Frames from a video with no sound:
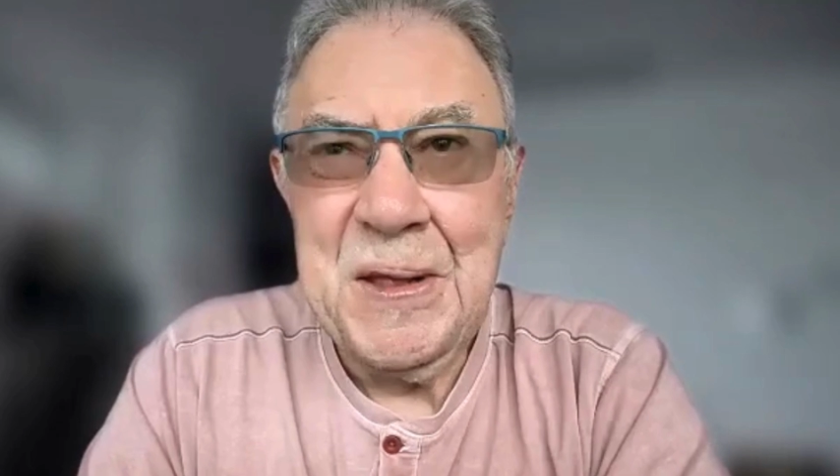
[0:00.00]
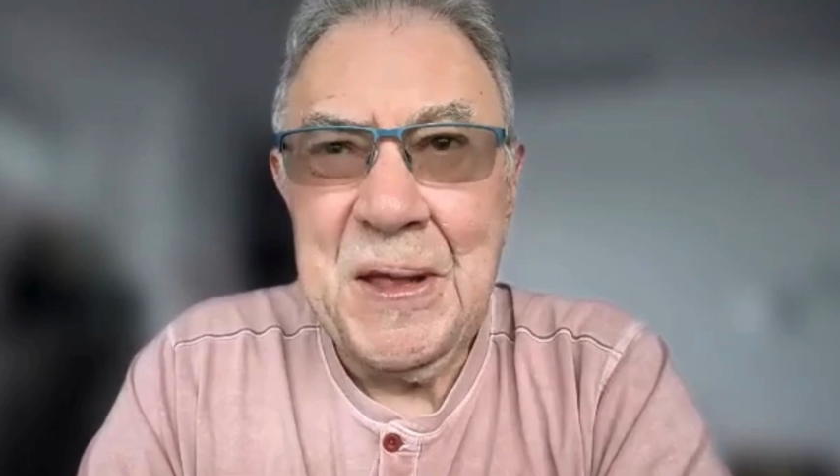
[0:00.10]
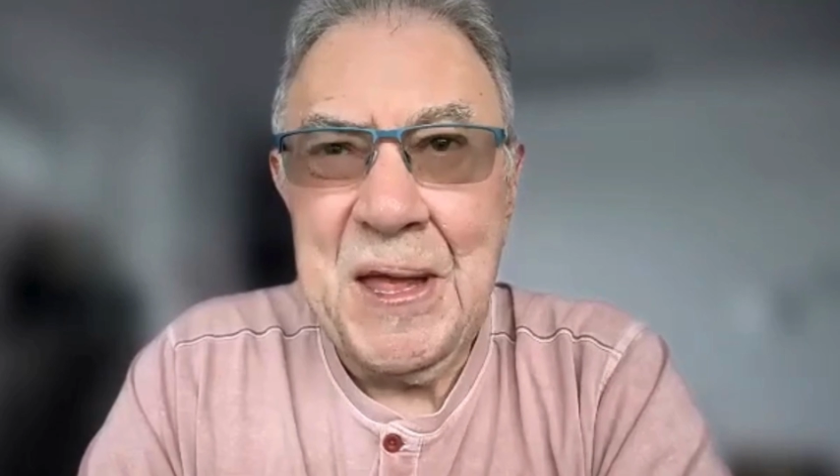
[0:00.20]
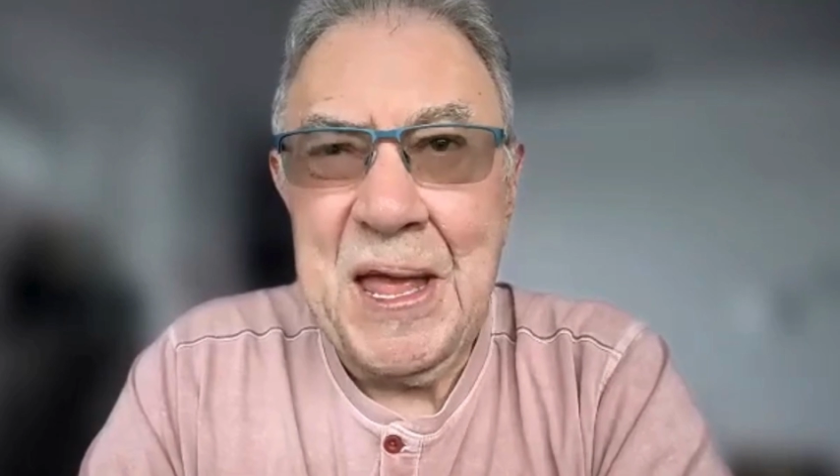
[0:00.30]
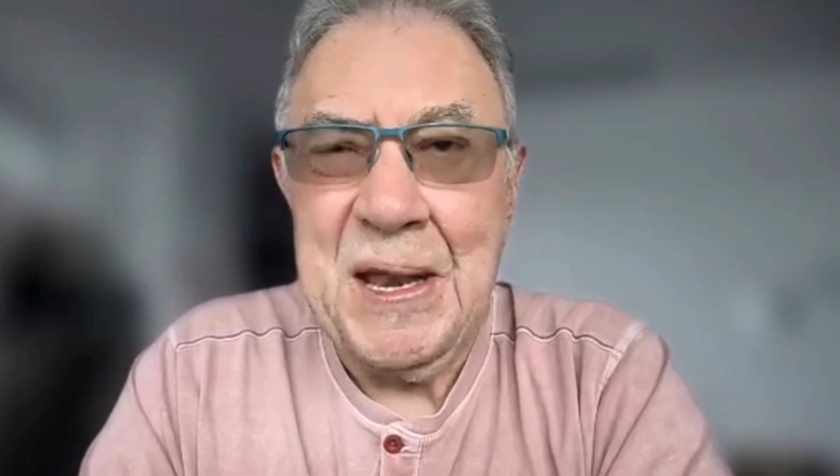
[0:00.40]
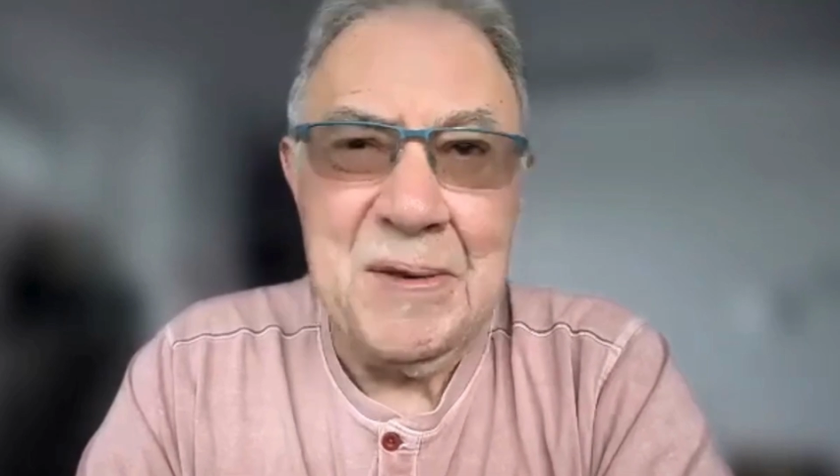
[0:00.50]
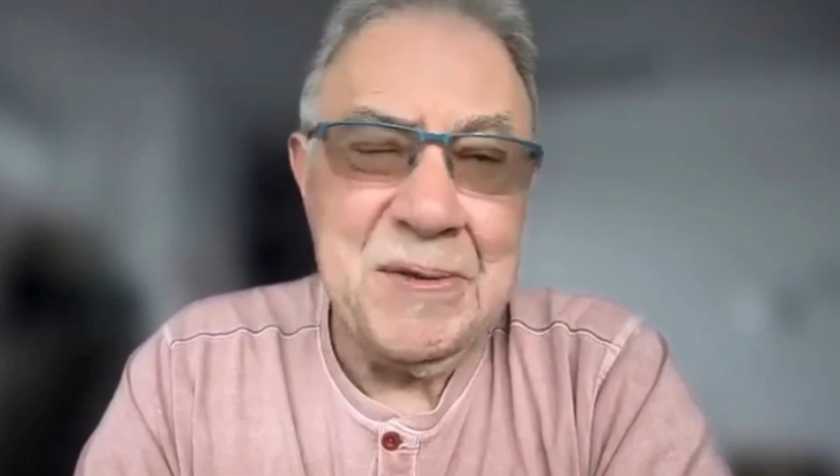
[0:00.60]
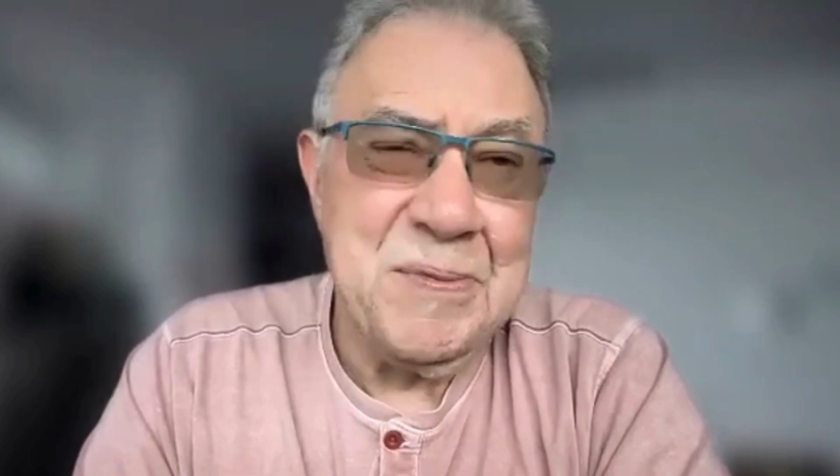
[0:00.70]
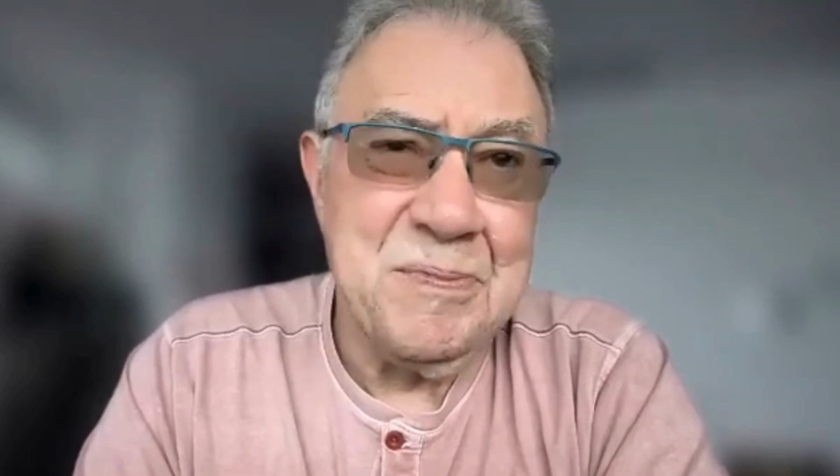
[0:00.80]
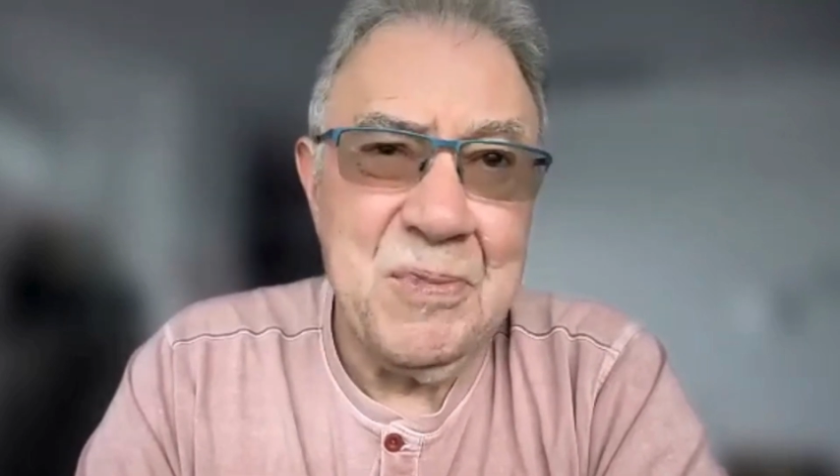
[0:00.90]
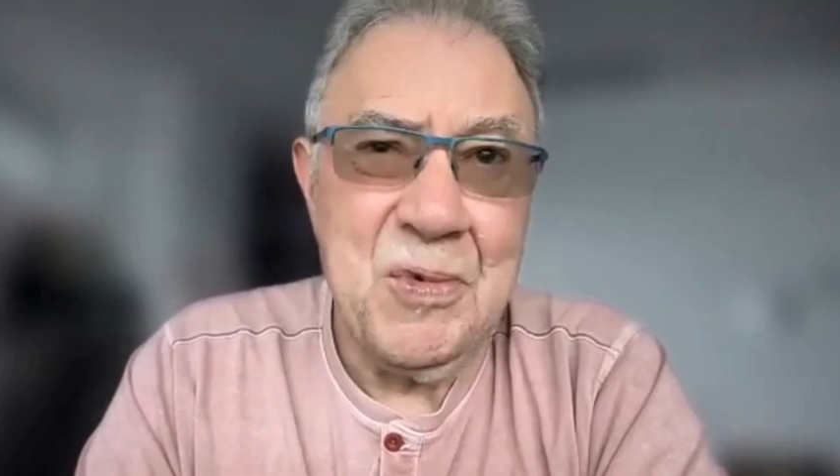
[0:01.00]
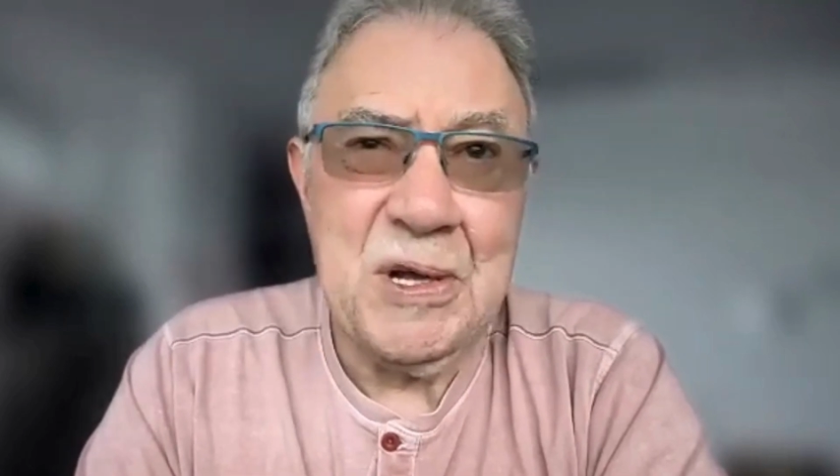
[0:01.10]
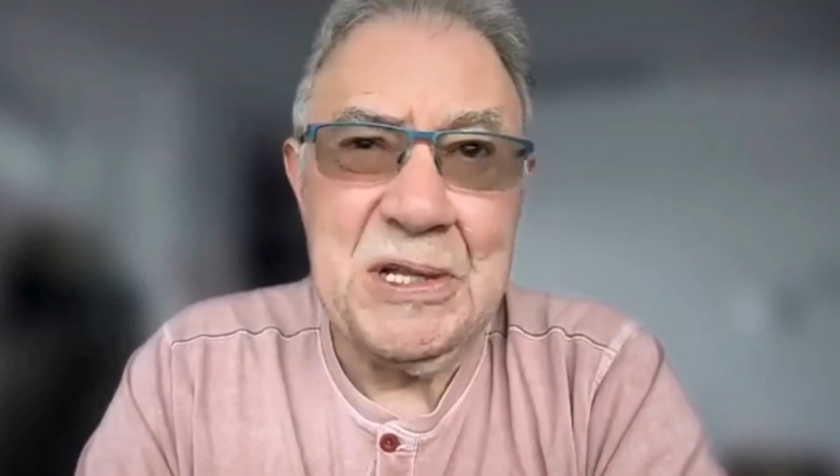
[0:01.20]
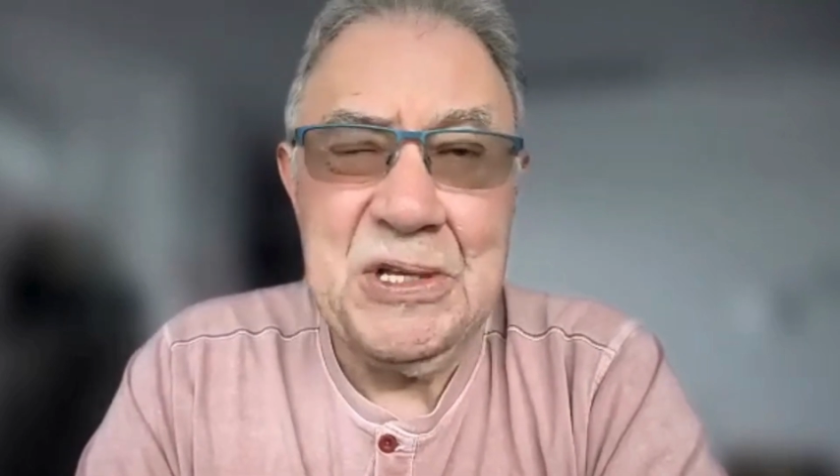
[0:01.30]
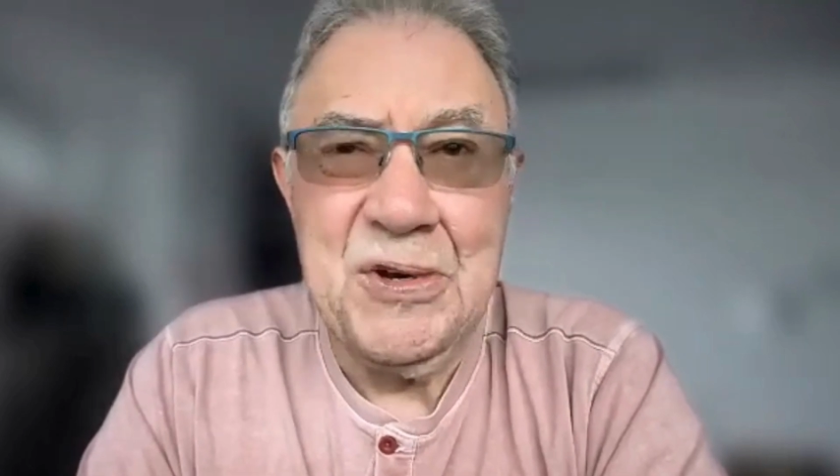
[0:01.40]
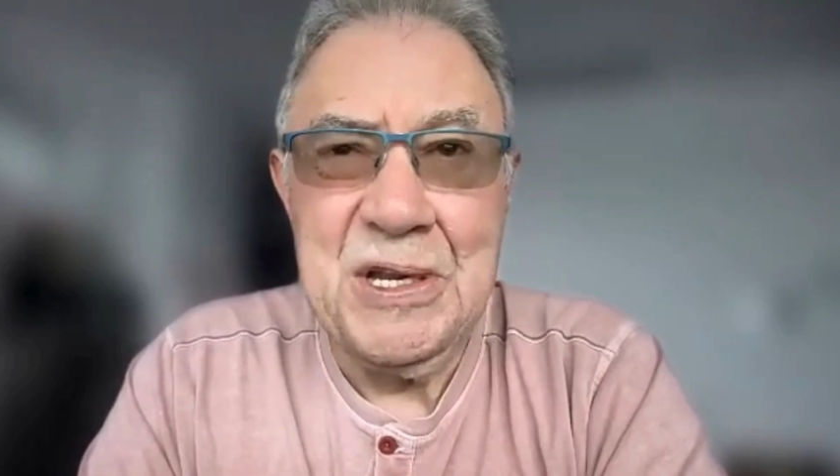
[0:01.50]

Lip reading: and it quickly turned